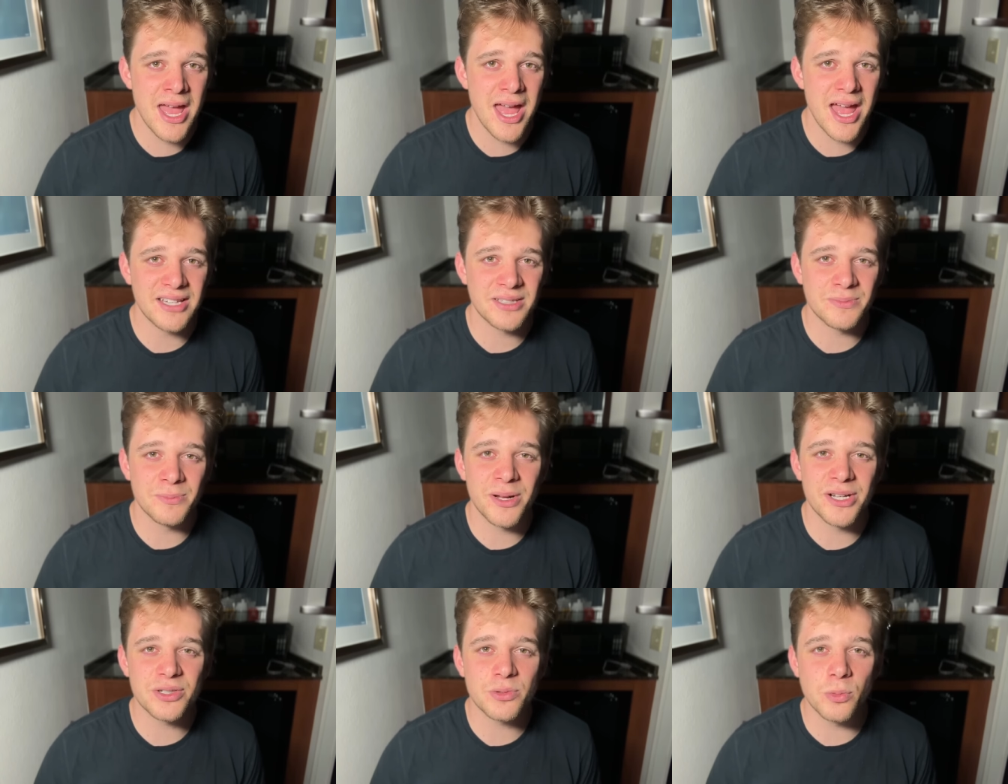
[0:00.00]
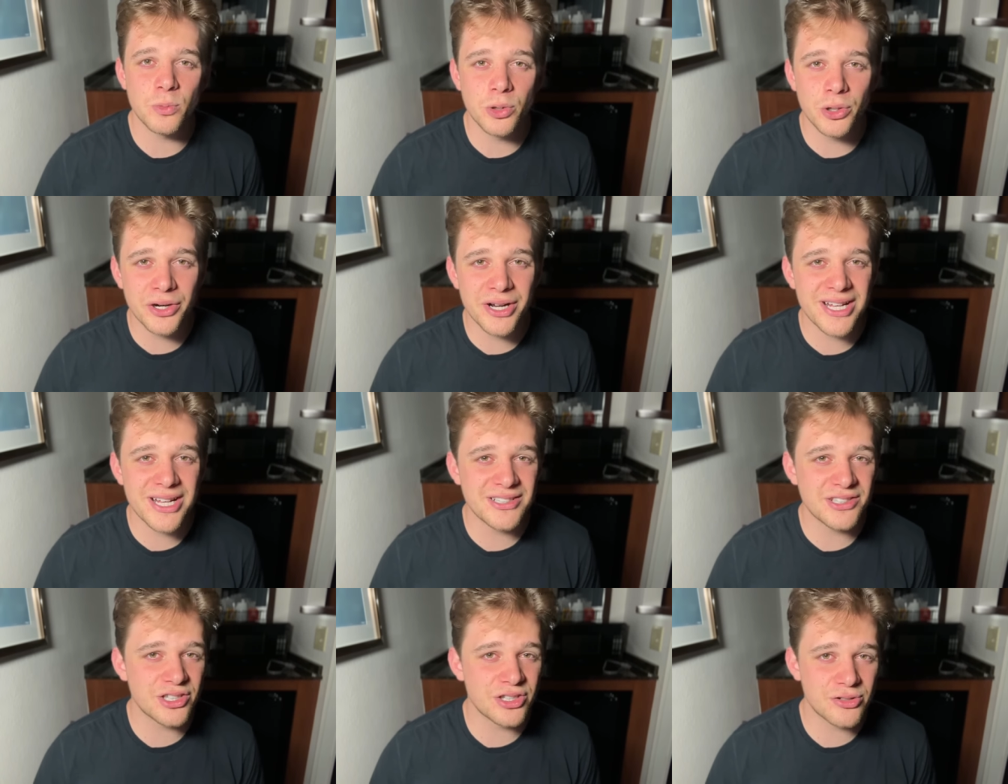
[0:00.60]
as much worry
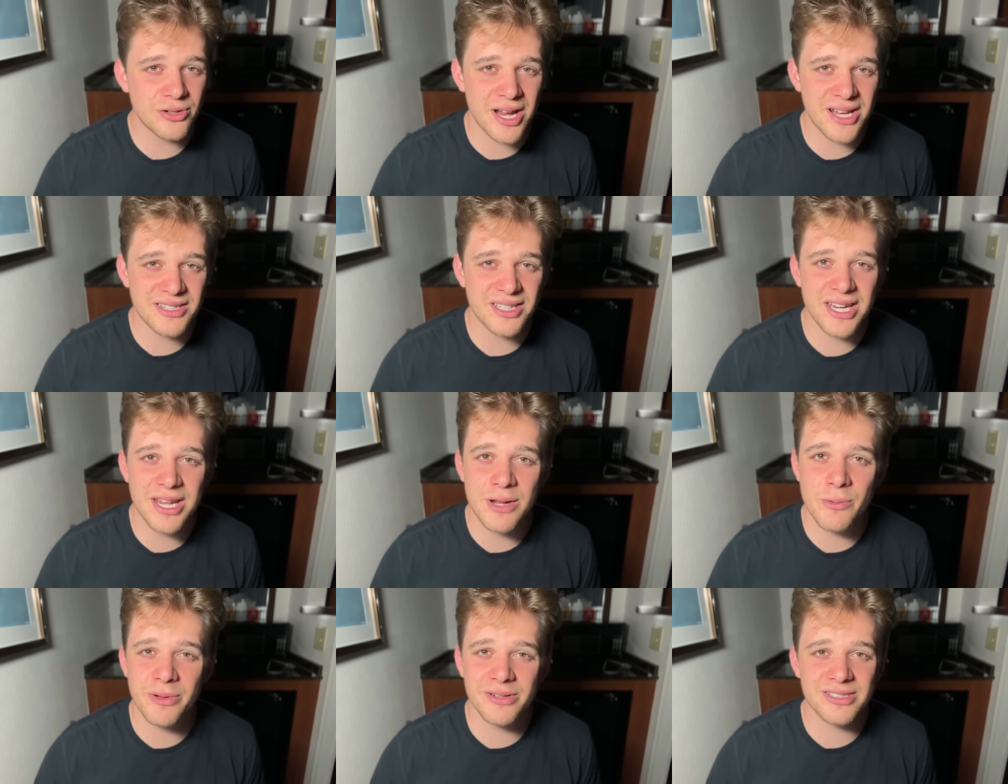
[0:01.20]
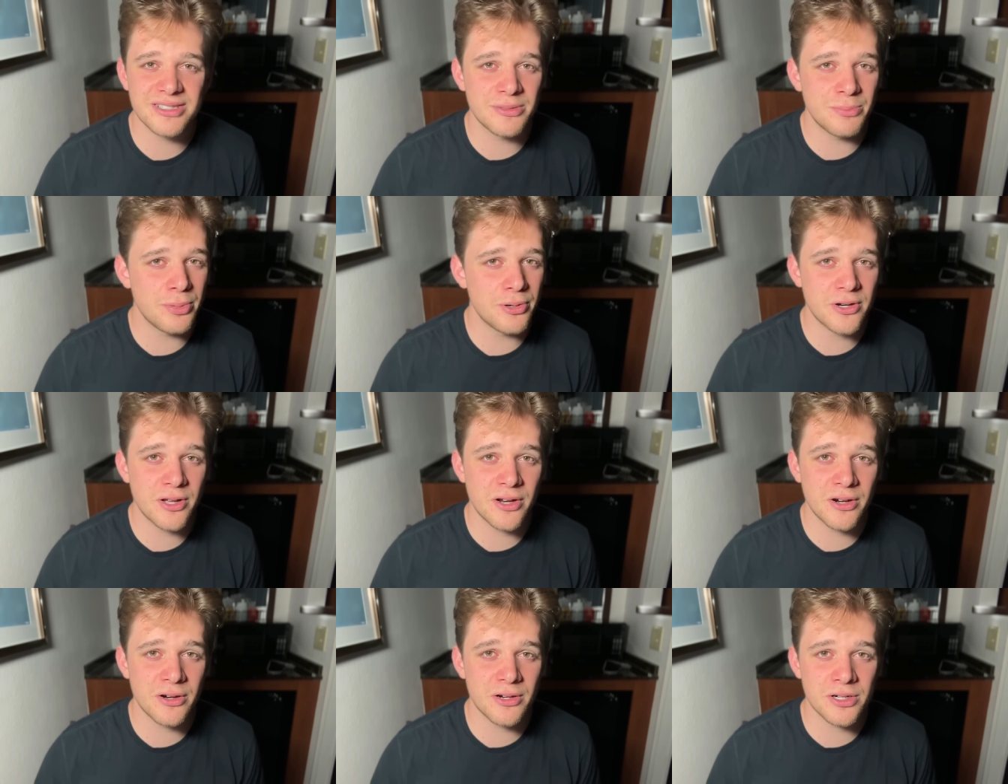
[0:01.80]
and stress that he wants to put
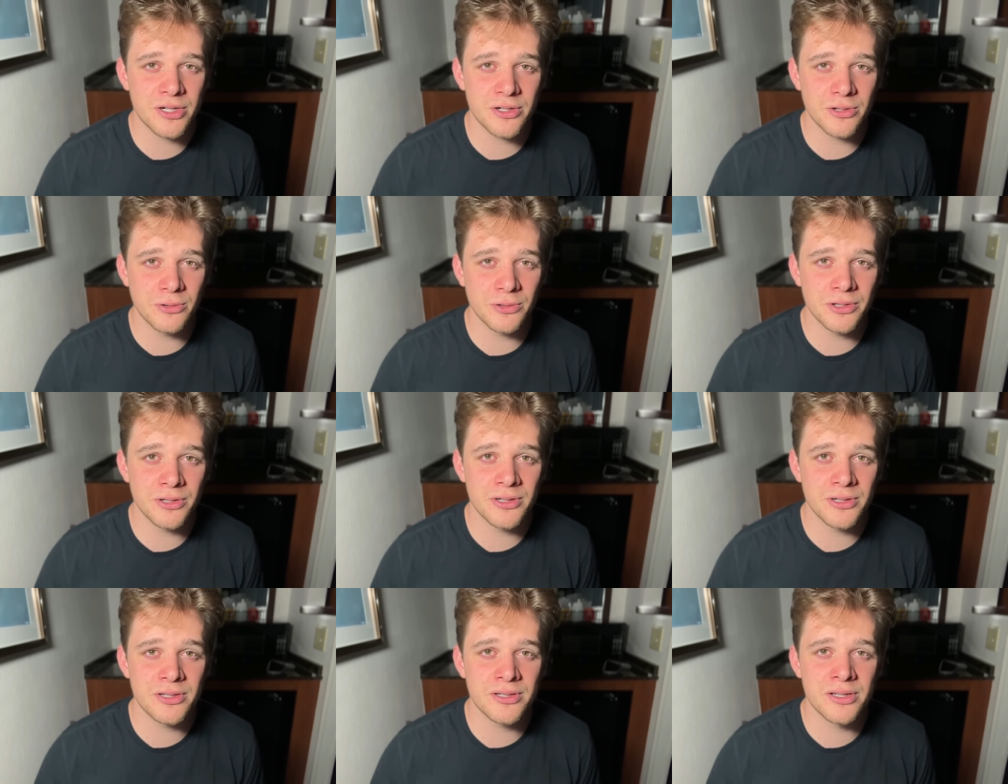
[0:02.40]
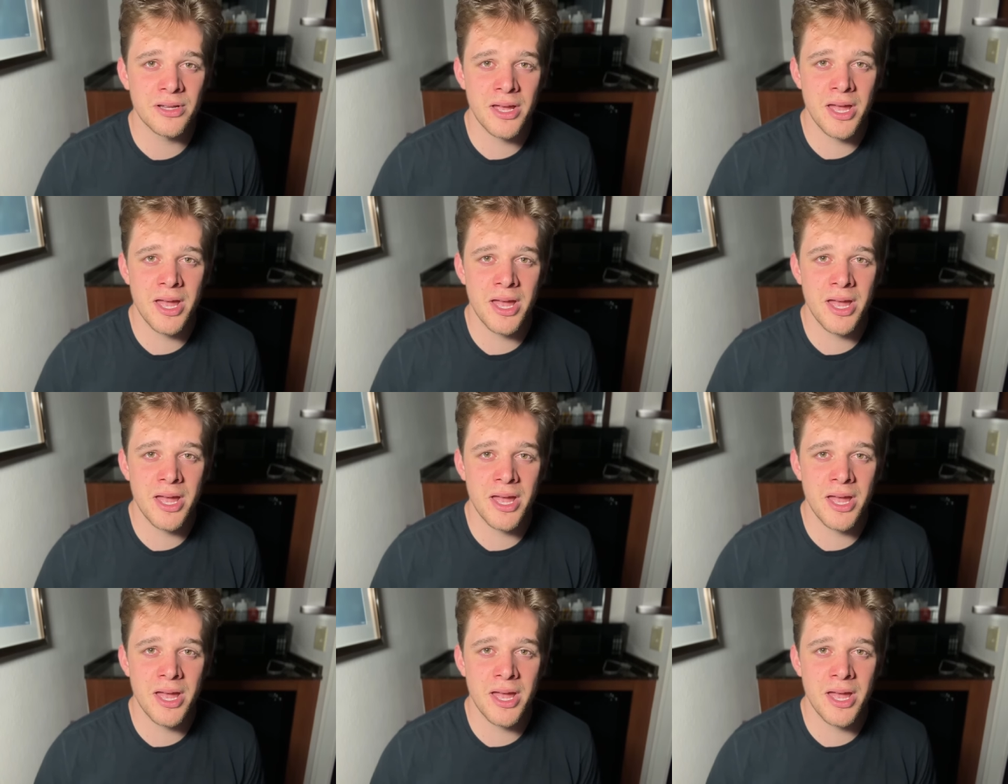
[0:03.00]
on our shoulders,